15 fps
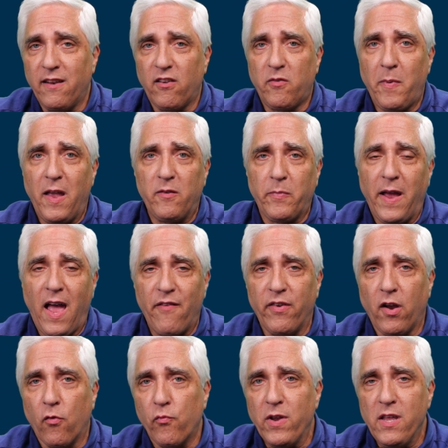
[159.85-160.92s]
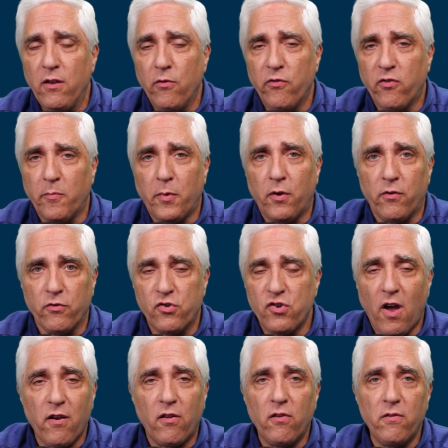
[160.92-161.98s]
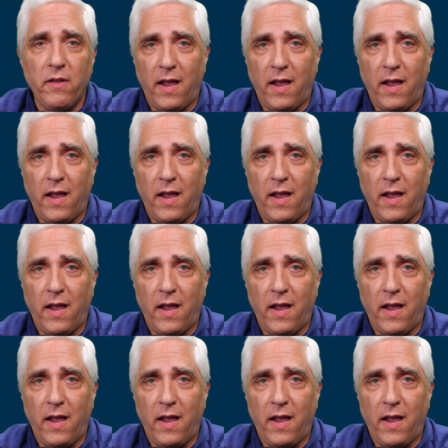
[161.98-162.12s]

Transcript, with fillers: to space by having a reusable shuttle,